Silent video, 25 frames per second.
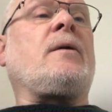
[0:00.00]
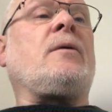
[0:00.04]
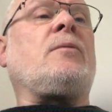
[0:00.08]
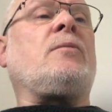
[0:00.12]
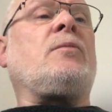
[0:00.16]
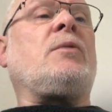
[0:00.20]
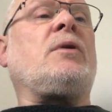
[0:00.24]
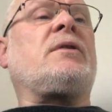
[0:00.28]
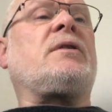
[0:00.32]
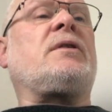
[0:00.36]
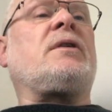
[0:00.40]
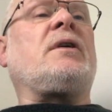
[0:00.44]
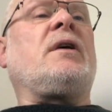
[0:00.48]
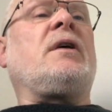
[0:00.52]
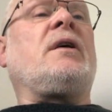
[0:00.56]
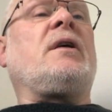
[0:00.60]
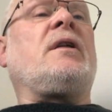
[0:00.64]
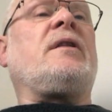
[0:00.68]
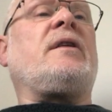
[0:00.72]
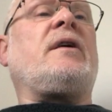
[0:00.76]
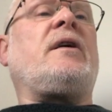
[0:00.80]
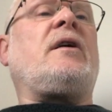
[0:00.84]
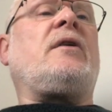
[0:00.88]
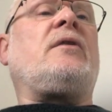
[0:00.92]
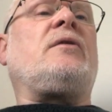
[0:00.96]
What
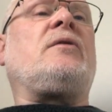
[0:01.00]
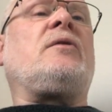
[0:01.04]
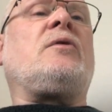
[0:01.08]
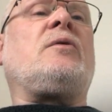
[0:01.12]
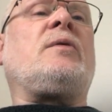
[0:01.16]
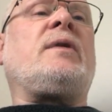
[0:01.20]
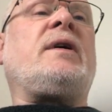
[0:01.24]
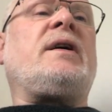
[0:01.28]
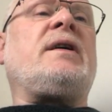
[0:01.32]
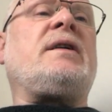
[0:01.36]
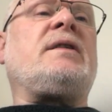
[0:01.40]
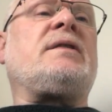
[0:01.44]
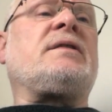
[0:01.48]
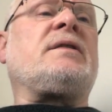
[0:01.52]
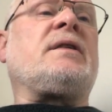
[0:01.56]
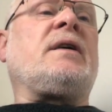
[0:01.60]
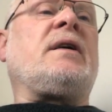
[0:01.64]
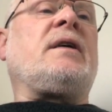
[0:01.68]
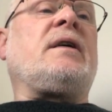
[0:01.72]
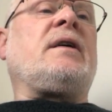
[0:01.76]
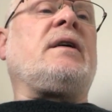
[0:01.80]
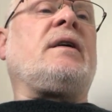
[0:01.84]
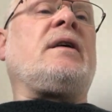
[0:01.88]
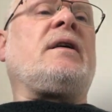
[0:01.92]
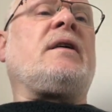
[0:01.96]
they are always
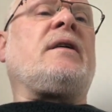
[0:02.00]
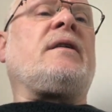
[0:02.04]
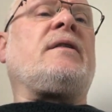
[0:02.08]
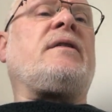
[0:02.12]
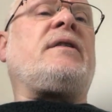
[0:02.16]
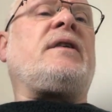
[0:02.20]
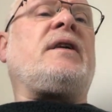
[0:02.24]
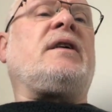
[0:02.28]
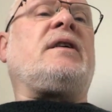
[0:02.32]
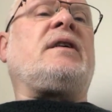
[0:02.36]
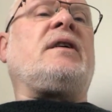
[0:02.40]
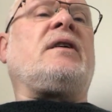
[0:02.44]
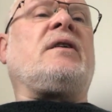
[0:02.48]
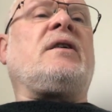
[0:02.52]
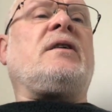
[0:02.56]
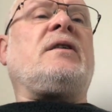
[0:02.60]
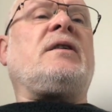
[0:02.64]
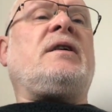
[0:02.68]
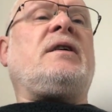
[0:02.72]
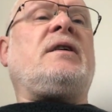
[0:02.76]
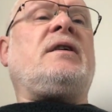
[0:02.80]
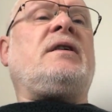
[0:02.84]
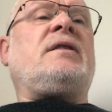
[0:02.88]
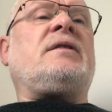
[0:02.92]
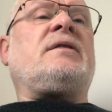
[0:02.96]
thinking
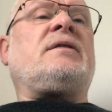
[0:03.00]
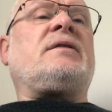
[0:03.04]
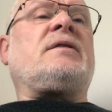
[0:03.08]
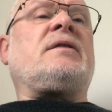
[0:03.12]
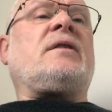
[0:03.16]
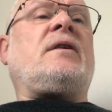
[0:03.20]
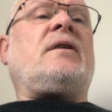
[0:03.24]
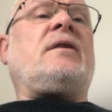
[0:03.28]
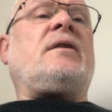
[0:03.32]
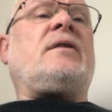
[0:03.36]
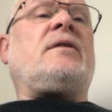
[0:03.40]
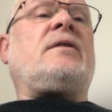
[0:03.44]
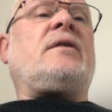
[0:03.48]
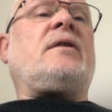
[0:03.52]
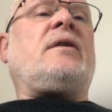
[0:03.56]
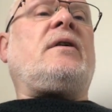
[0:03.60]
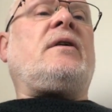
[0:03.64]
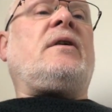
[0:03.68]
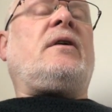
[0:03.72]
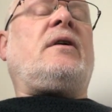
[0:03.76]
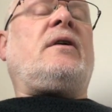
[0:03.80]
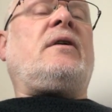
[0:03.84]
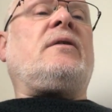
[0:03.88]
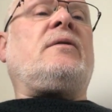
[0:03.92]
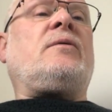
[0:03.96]
of is
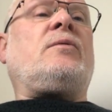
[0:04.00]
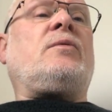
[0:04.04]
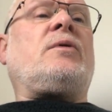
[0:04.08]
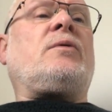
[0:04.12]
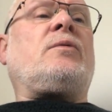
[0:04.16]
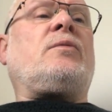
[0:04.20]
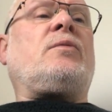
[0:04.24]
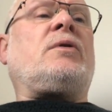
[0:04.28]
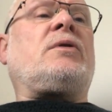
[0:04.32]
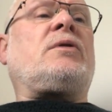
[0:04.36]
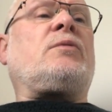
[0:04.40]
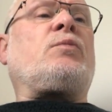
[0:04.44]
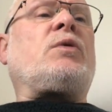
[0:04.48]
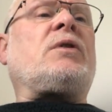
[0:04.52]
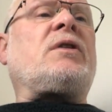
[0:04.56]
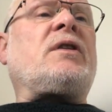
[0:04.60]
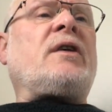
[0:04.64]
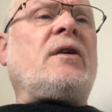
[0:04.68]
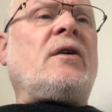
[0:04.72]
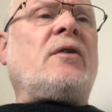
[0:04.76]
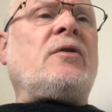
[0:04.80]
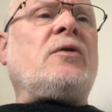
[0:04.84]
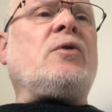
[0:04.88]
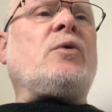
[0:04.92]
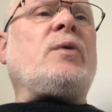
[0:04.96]

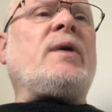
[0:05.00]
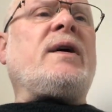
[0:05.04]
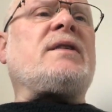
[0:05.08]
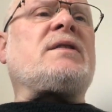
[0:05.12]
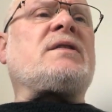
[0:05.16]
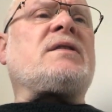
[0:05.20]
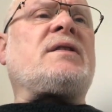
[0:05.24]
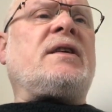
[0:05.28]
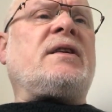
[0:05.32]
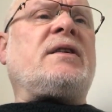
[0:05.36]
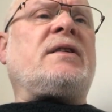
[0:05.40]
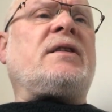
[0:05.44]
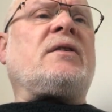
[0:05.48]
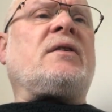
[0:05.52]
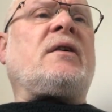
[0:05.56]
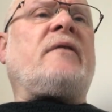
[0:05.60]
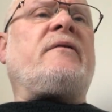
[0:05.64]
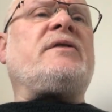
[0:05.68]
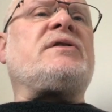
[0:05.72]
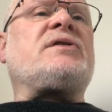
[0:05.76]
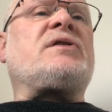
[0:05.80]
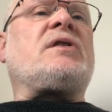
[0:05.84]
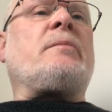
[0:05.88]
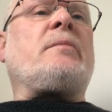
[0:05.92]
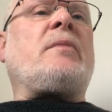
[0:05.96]

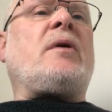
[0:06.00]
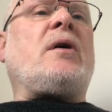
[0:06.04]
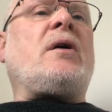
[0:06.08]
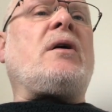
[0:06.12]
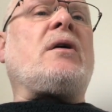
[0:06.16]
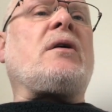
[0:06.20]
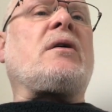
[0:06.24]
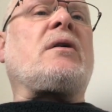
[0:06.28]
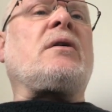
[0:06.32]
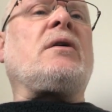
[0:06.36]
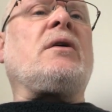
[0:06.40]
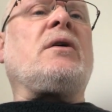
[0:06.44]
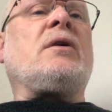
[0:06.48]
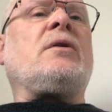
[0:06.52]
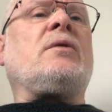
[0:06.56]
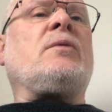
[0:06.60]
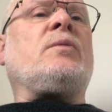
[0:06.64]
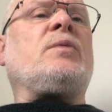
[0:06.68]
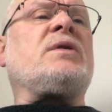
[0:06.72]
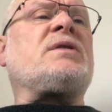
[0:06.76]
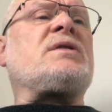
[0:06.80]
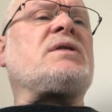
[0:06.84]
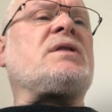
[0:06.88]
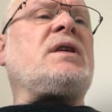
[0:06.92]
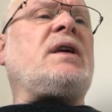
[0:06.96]
the mark
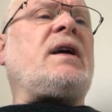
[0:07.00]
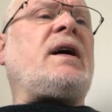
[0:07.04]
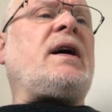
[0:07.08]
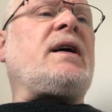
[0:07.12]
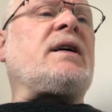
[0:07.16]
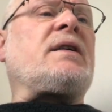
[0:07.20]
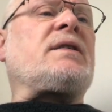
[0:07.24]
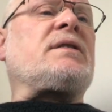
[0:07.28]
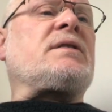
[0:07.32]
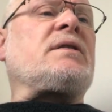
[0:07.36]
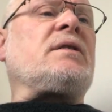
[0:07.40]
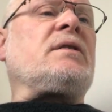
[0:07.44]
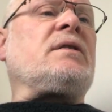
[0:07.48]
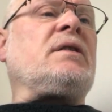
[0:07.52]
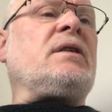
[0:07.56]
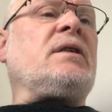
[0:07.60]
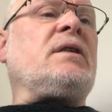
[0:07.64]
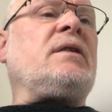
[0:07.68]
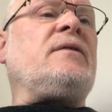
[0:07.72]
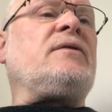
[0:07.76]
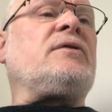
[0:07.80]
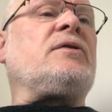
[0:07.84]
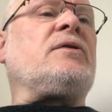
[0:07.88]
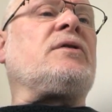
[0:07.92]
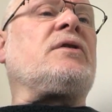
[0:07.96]
which the action
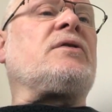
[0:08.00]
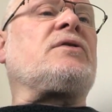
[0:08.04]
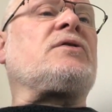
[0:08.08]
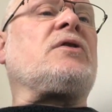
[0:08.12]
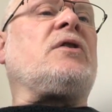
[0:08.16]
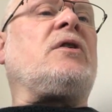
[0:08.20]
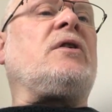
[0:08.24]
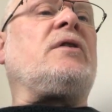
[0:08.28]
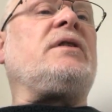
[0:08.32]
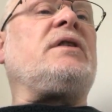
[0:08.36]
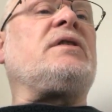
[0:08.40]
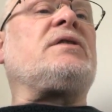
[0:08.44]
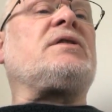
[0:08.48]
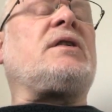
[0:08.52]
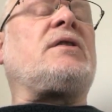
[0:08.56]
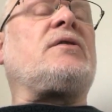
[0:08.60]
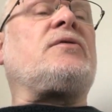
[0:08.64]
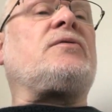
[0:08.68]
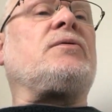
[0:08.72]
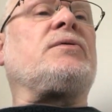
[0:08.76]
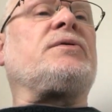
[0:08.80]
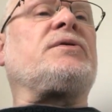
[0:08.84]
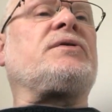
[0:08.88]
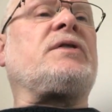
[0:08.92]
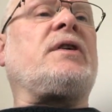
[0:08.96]
leaves on the tiny
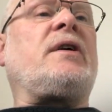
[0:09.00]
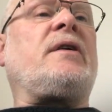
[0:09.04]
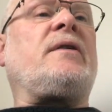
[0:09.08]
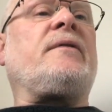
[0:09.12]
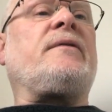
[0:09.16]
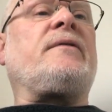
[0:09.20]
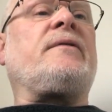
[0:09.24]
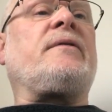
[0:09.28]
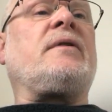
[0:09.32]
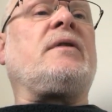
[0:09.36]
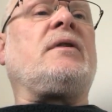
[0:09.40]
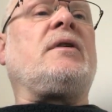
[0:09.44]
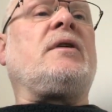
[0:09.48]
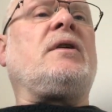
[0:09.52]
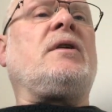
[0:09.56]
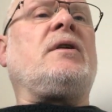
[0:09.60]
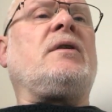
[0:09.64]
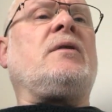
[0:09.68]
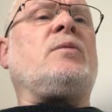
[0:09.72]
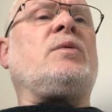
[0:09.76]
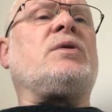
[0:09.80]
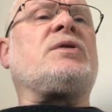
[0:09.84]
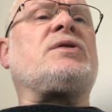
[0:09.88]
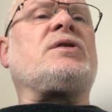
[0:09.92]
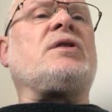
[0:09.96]
central self,
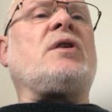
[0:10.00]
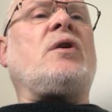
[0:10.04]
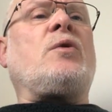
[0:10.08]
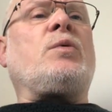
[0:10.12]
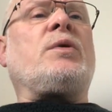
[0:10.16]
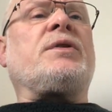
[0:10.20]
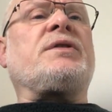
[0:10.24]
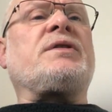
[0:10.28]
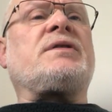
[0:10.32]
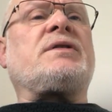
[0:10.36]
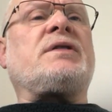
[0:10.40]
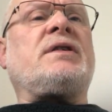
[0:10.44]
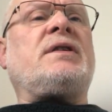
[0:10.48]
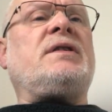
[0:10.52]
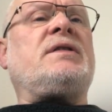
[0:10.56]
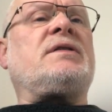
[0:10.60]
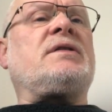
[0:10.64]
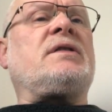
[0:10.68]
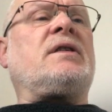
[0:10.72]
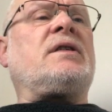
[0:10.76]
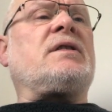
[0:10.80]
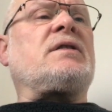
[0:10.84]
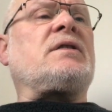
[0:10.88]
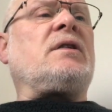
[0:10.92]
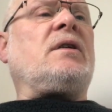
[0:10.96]
which no one sees
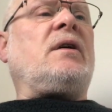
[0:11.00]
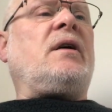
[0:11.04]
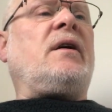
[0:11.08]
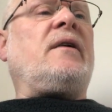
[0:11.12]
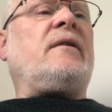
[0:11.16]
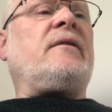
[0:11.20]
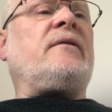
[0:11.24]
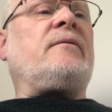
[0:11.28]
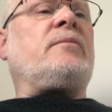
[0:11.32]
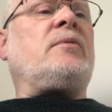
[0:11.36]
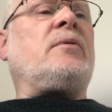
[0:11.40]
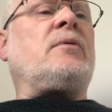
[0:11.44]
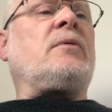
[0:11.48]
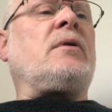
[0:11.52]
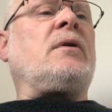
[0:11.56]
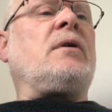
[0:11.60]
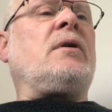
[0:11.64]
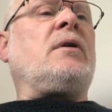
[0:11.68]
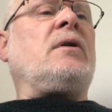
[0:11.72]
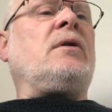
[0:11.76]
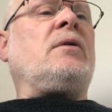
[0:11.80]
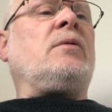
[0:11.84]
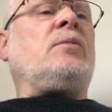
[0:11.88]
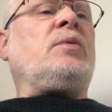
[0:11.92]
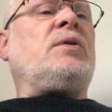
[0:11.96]
in this life, but
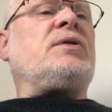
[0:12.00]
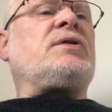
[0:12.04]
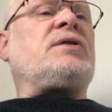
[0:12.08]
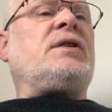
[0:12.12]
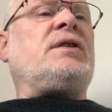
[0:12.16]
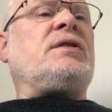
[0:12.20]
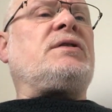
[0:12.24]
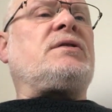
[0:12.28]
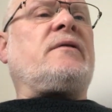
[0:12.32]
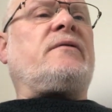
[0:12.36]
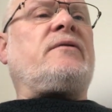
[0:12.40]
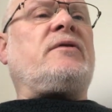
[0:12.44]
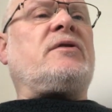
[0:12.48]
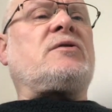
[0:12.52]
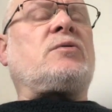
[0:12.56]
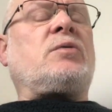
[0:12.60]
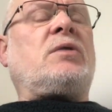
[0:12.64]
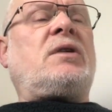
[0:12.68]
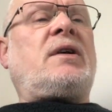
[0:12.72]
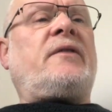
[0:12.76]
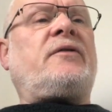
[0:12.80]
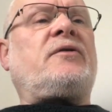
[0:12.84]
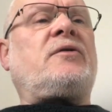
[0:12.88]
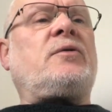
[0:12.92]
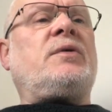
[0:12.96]
which each of us
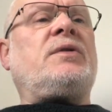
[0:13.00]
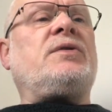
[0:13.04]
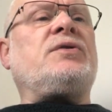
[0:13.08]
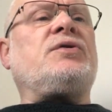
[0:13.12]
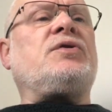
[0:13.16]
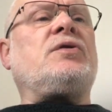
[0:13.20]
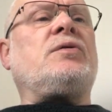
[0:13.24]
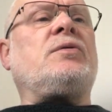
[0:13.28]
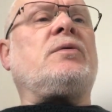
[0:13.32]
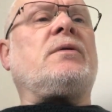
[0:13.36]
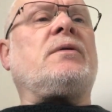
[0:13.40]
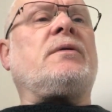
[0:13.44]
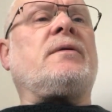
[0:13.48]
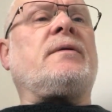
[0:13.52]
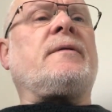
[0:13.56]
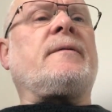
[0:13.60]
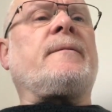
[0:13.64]
will have to endure